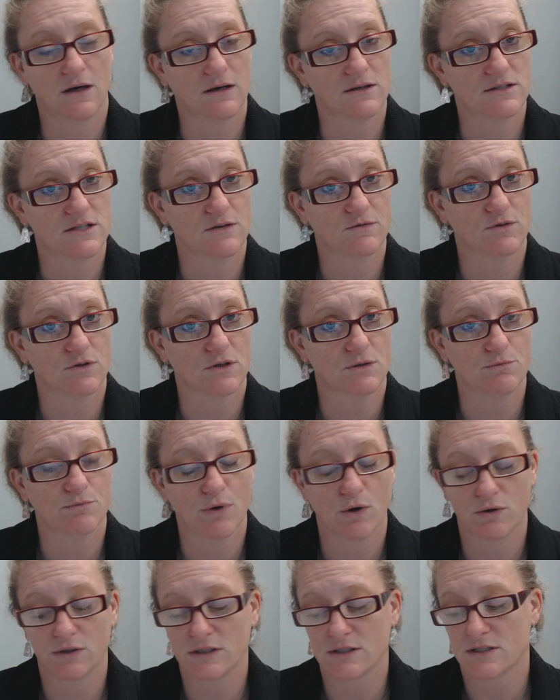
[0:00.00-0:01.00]
several
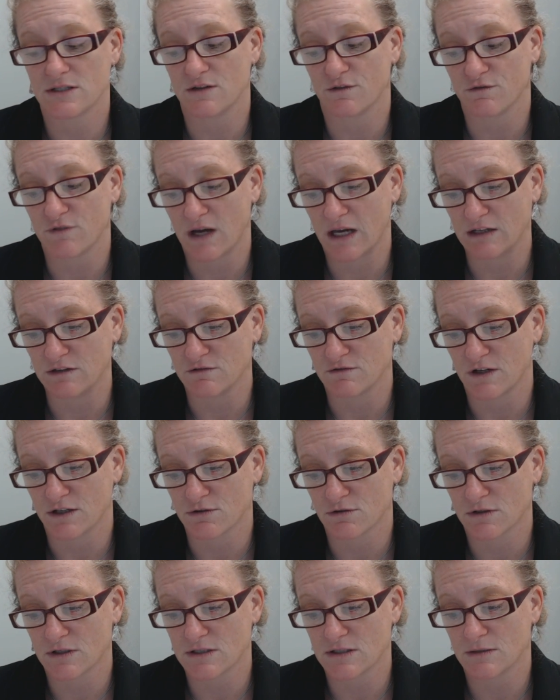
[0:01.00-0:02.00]
components: define
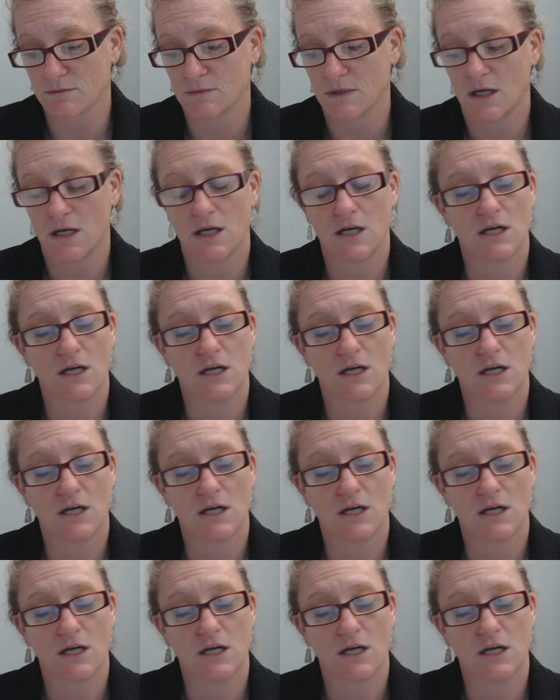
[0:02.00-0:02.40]
federalism,